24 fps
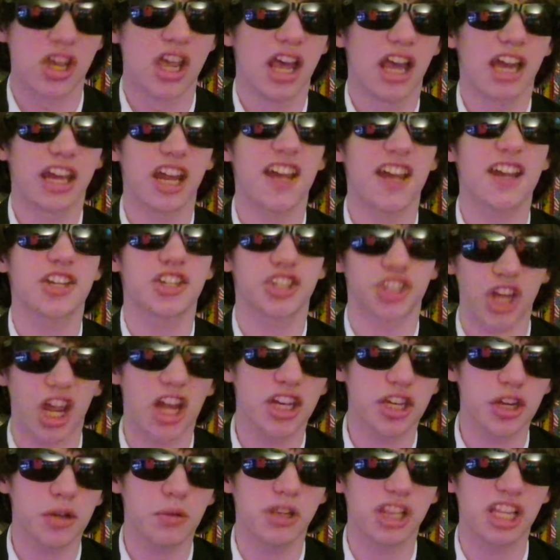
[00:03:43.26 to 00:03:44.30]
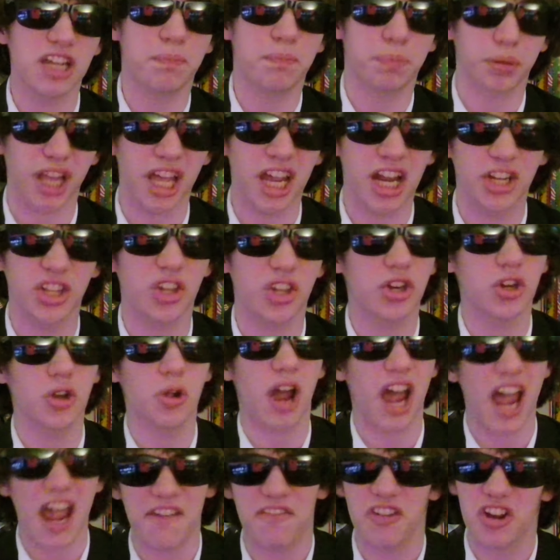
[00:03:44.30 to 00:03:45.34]
And I genuinely plan to do
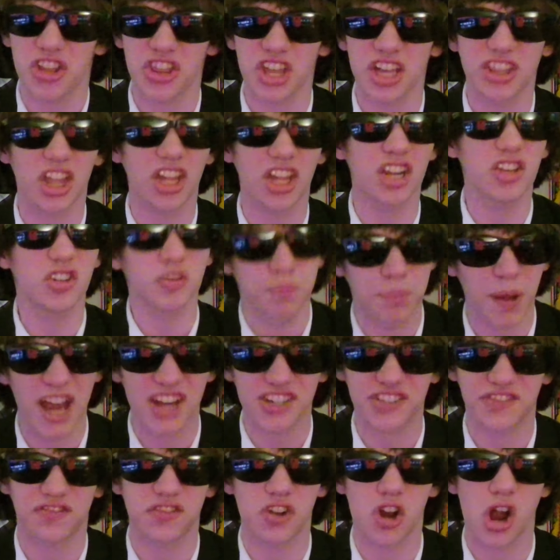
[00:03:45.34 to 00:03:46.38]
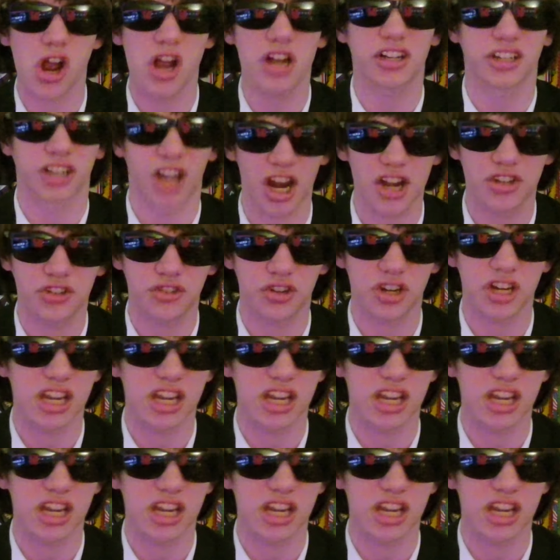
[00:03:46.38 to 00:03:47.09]
everything that is best for our country.